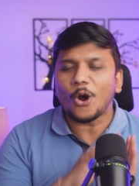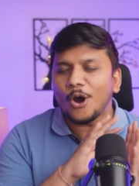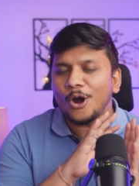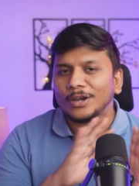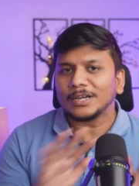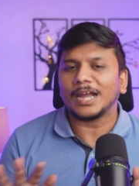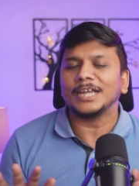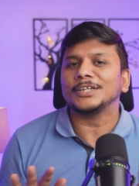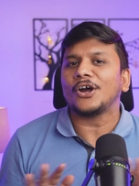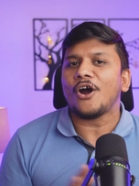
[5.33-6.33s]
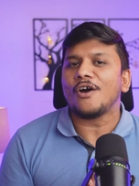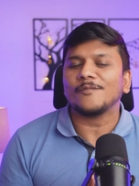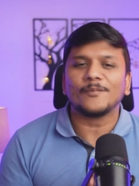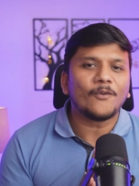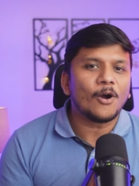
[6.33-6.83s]
all kind of
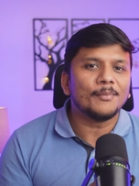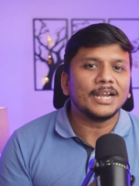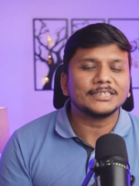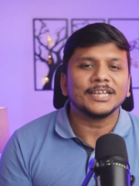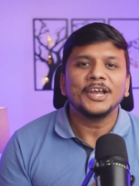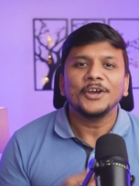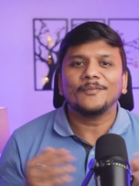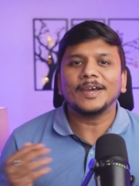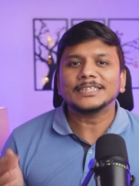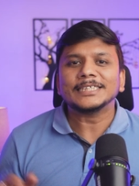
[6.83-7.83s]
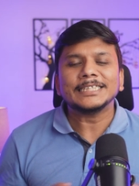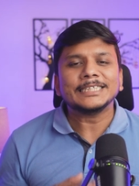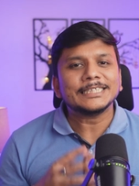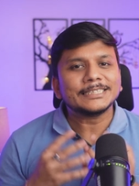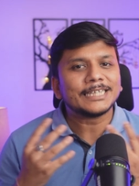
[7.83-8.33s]
formats, whether
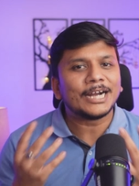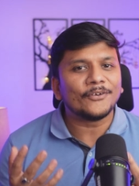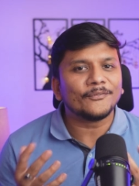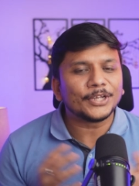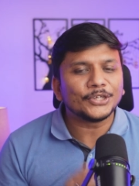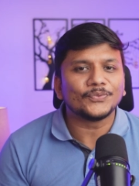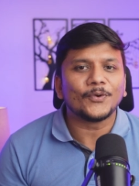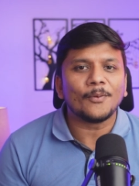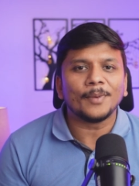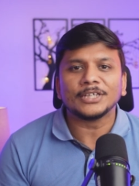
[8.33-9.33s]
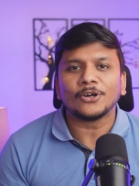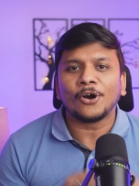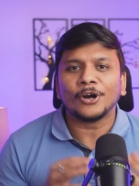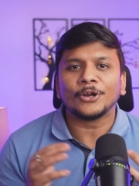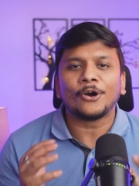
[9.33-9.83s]
it is a video format
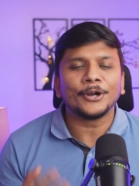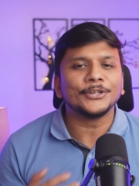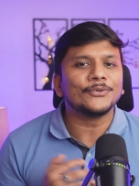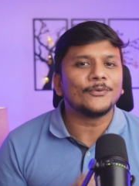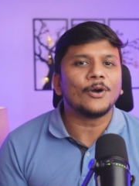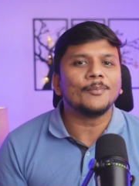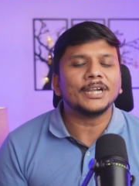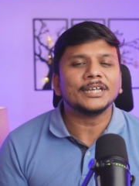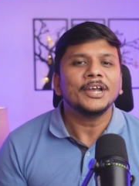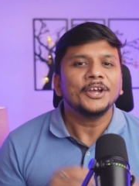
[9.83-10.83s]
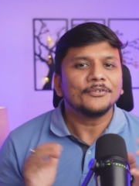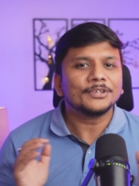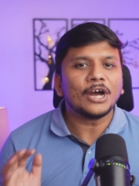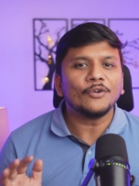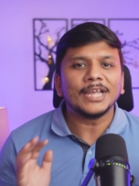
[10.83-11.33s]
or audio format,
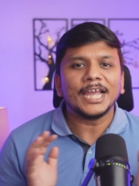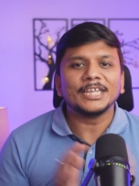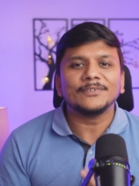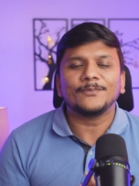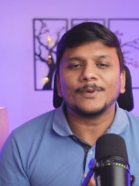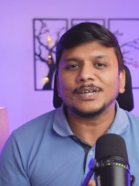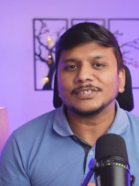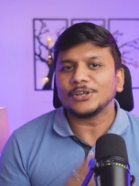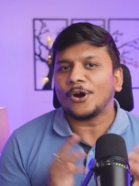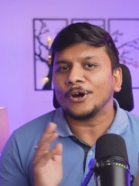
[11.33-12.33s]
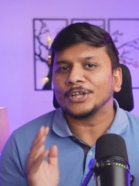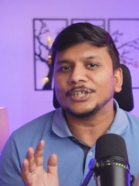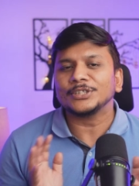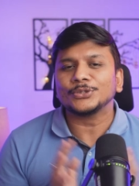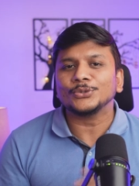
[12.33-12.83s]
without any fuss or
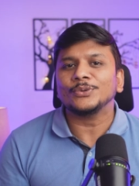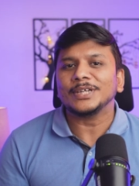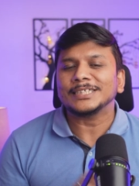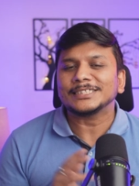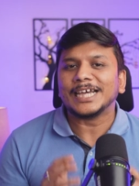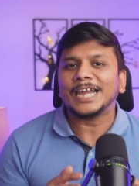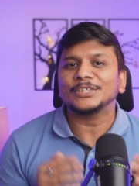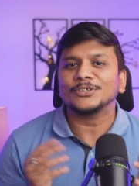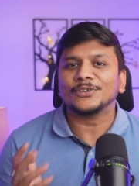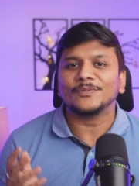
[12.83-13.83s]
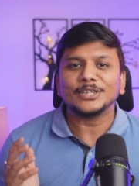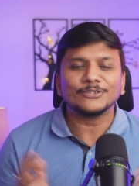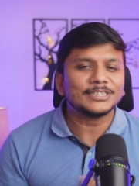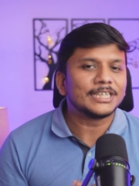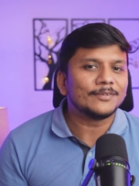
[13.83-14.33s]
issue inside your
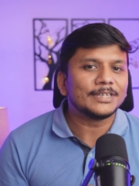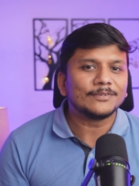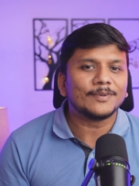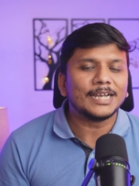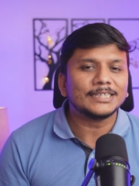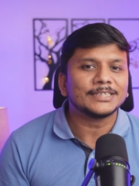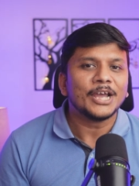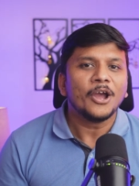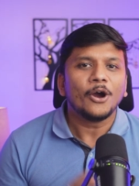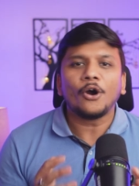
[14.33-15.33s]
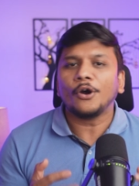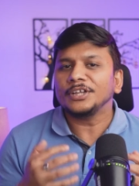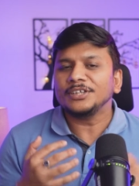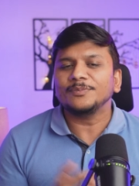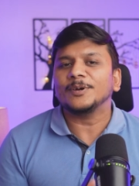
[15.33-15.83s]
Windows 11 device or
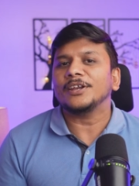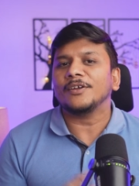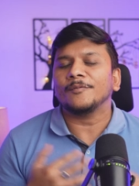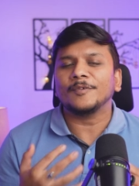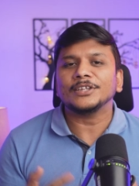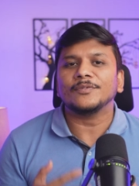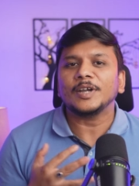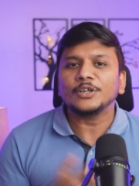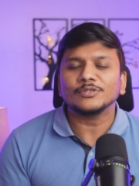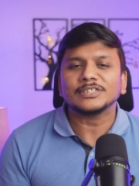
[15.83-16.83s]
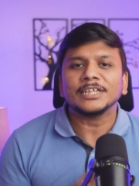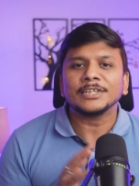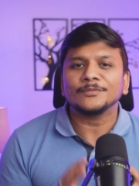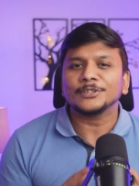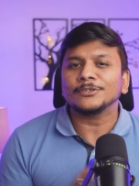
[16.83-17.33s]
even with Windows 10
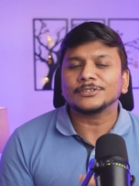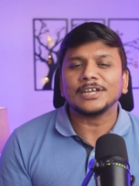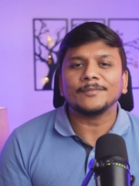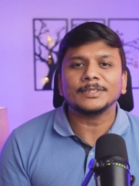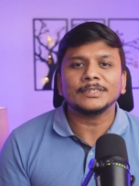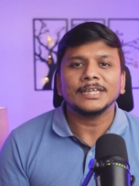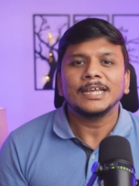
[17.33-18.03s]
and Windows 7,